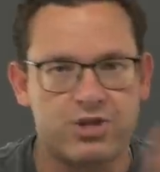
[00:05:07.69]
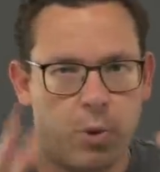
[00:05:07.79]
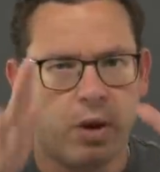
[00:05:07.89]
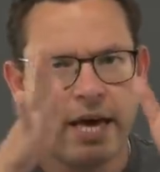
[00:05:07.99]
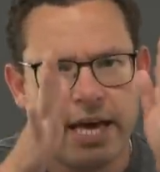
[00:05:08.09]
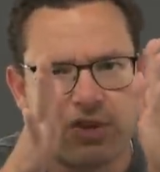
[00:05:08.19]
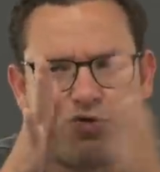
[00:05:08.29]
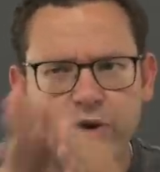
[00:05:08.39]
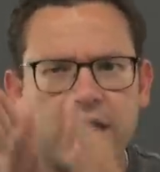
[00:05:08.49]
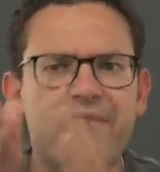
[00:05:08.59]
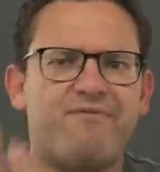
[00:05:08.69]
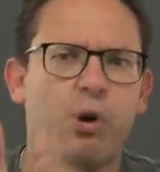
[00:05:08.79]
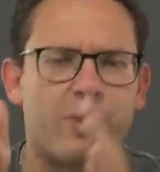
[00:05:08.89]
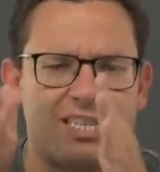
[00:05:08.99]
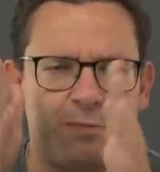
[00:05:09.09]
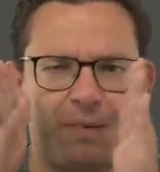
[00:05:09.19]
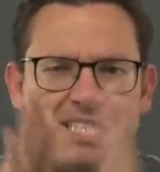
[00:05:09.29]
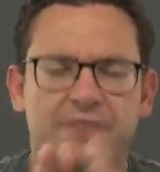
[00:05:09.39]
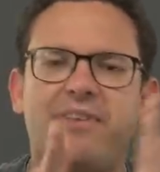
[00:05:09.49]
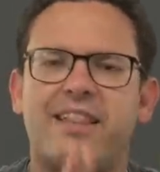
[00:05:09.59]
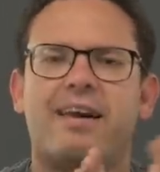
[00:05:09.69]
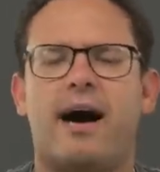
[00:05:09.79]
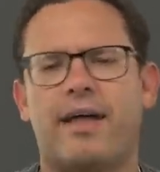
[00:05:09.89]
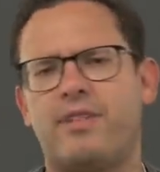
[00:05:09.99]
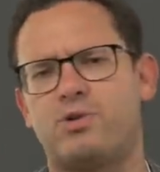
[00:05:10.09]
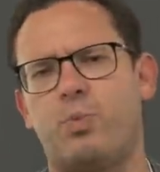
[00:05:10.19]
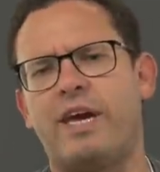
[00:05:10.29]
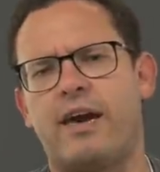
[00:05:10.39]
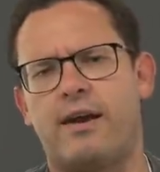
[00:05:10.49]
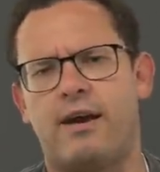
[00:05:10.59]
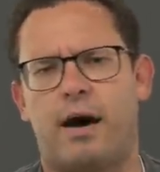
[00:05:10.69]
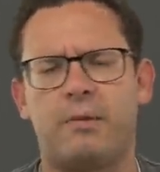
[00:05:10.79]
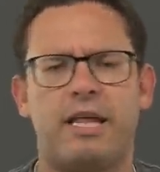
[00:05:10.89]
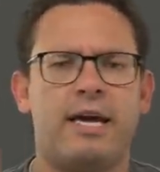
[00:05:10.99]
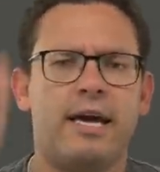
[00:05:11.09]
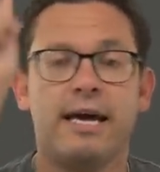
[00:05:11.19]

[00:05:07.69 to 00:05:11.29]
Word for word: So it's really focused specifically on this weekend anomaly.